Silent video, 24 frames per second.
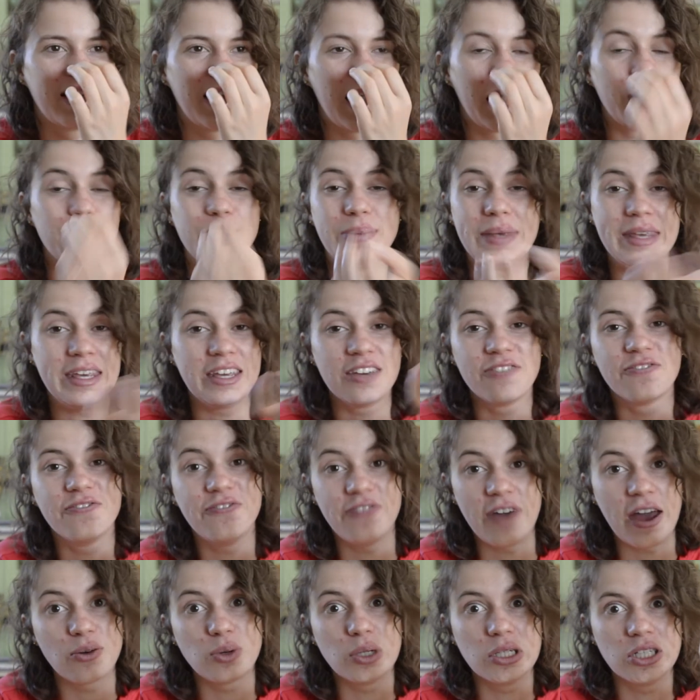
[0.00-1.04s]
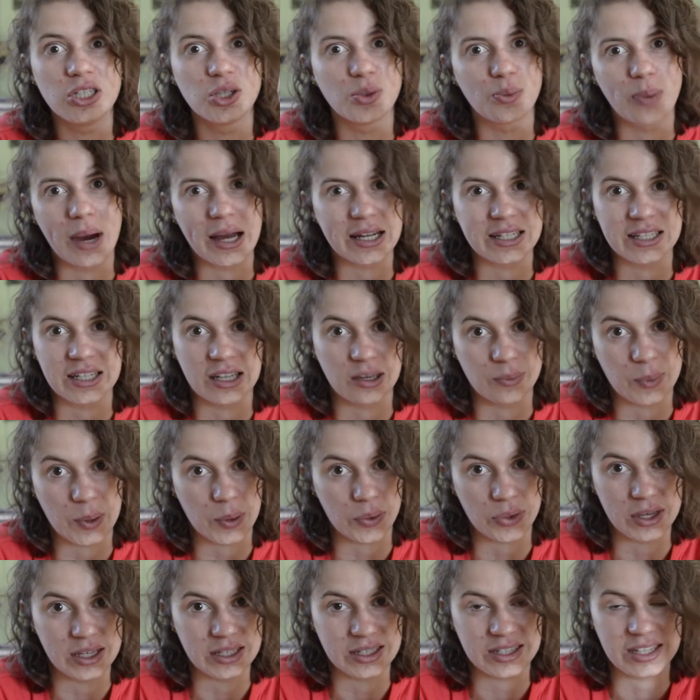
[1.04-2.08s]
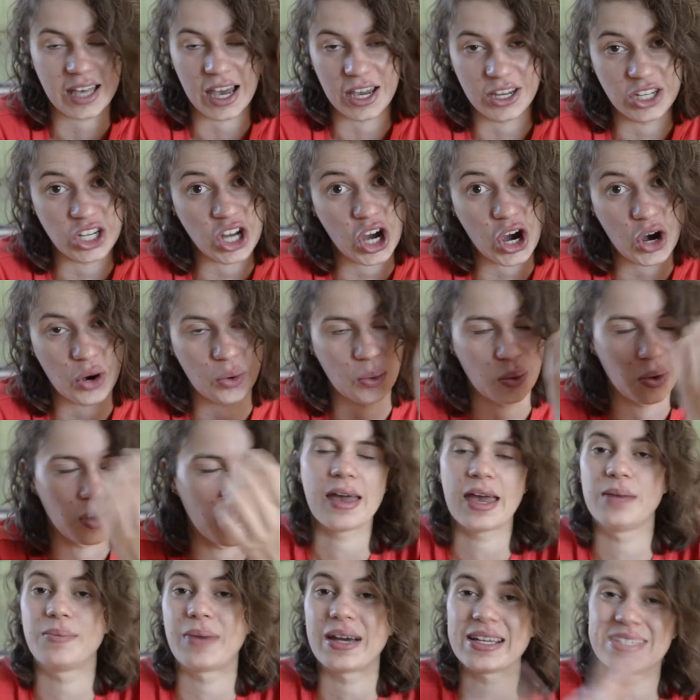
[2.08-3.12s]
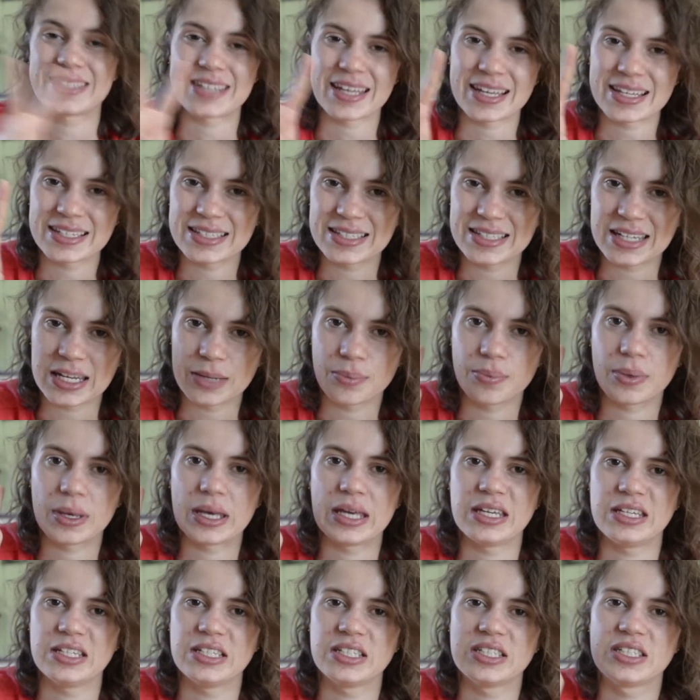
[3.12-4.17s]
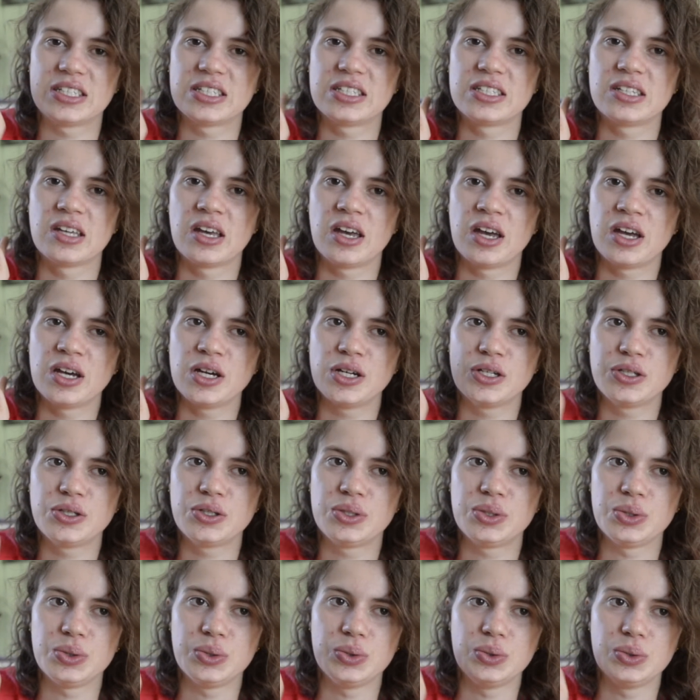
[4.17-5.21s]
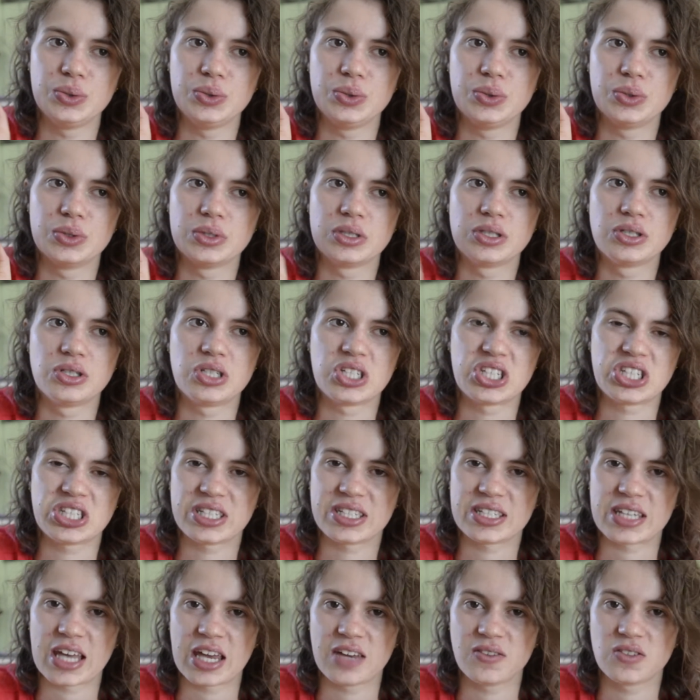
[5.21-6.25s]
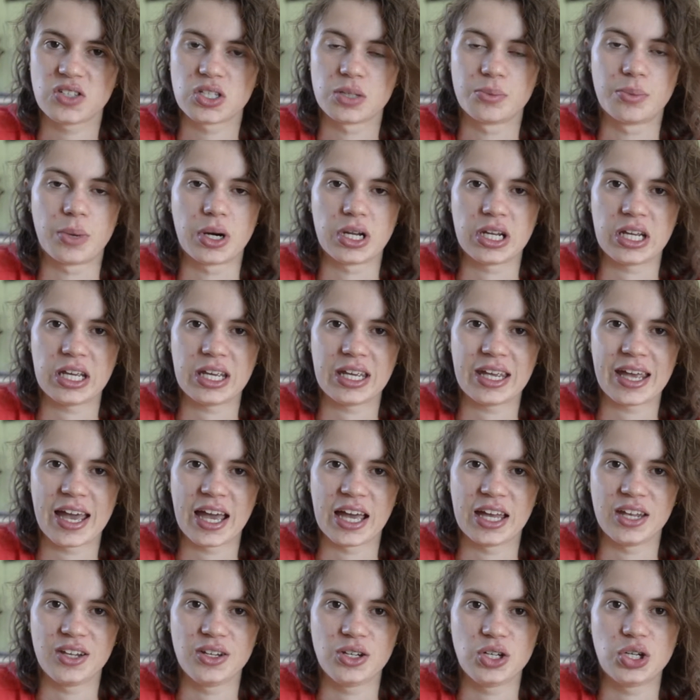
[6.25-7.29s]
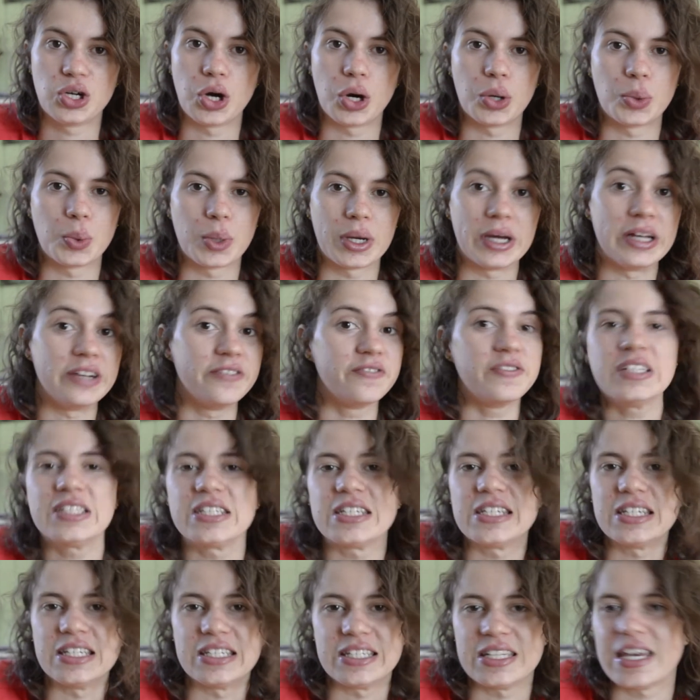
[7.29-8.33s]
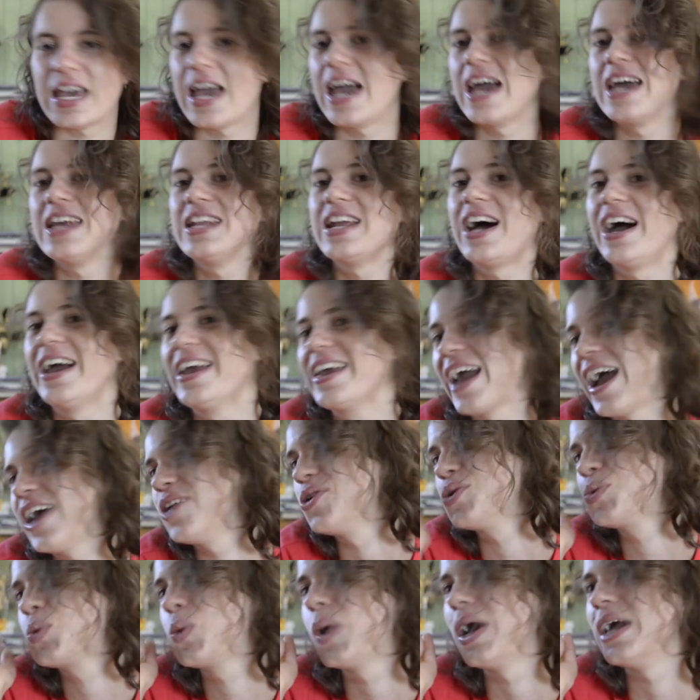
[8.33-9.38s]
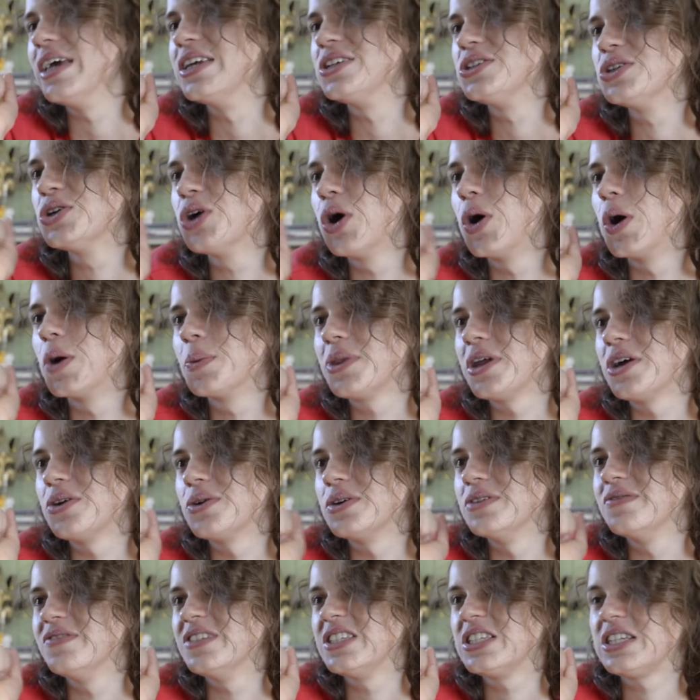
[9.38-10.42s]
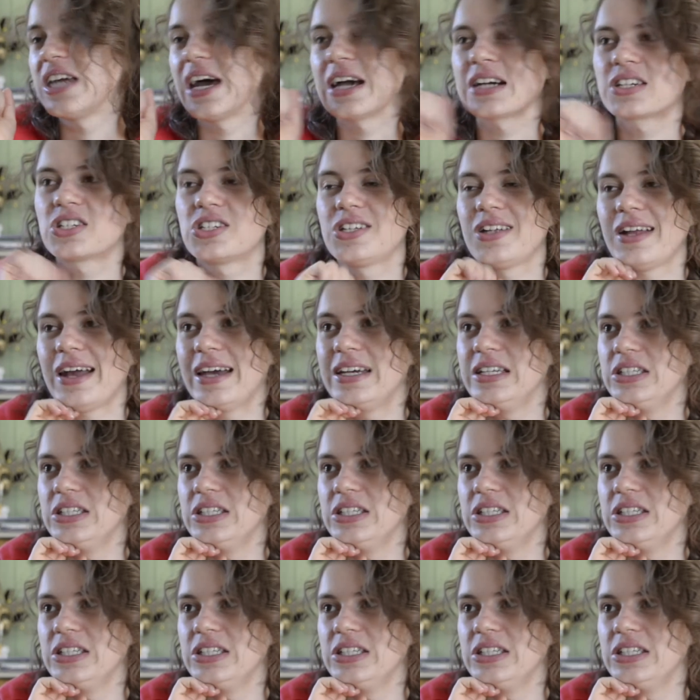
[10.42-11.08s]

I'm being very dramatic about this, I know. And my second tip is to just save some money and go and visit, and I cannot wait to go up there and visit. Actually,